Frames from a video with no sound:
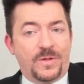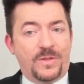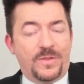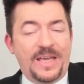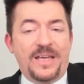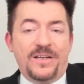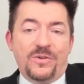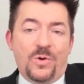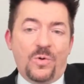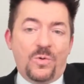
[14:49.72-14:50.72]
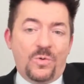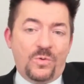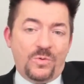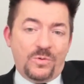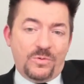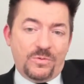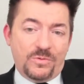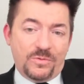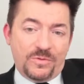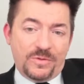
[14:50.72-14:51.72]
that whole
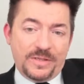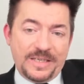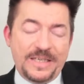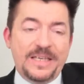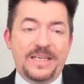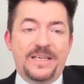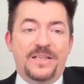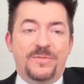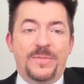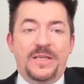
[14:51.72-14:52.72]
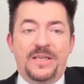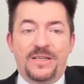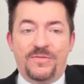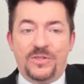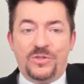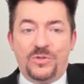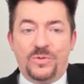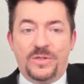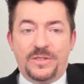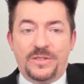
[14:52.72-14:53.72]
key that's being given
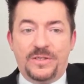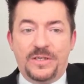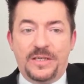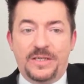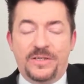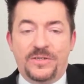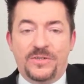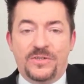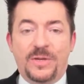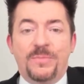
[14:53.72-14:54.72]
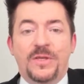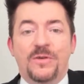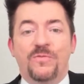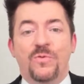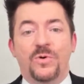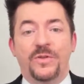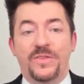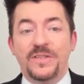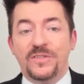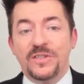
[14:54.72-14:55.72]
to us is something for
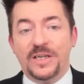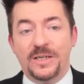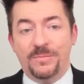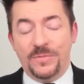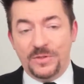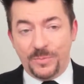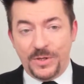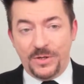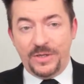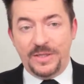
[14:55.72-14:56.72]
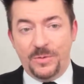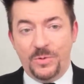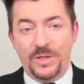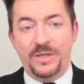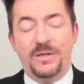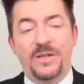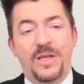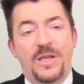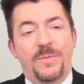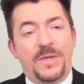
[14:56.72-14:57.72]
this time, this period that we're in.
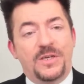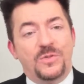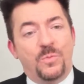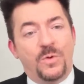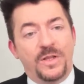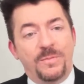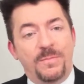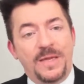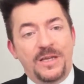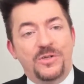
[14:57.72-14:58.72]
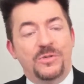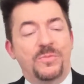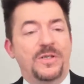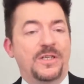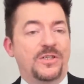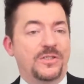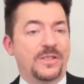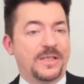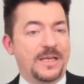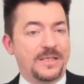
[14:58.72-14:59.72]
Because one of the major
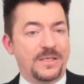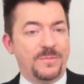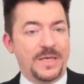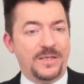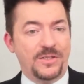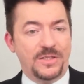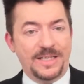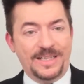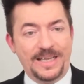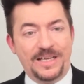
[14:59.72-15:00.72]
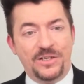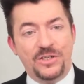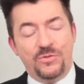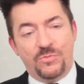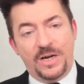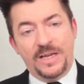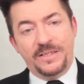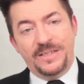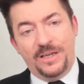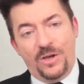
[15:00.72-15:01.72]
predictions that Casey makes is that land is
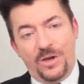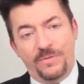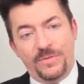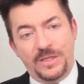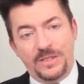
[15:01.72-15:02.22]
rising off the